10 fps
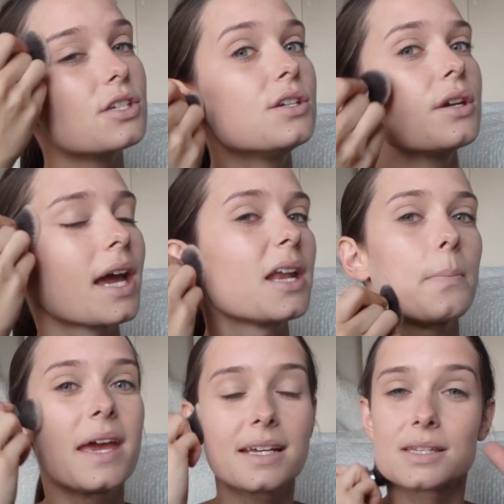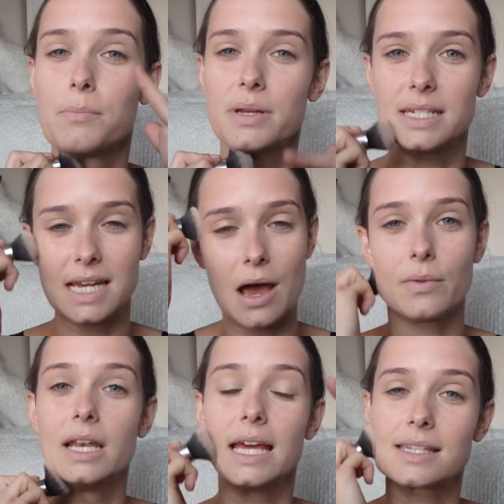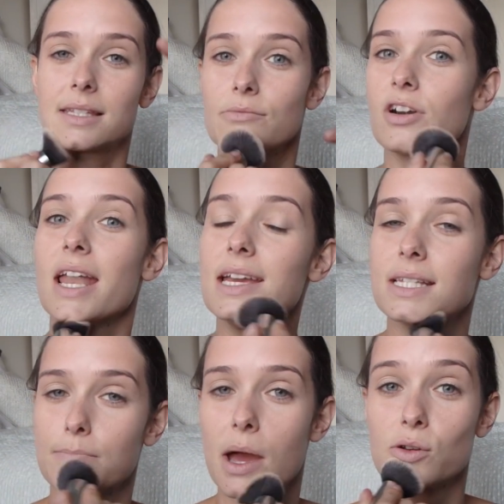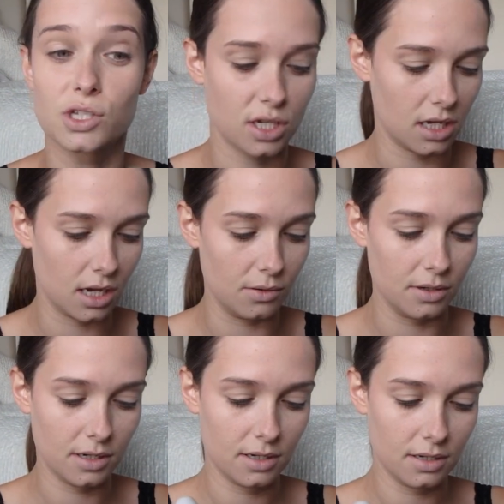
So you can kind of pick somebody down the list that relates most to you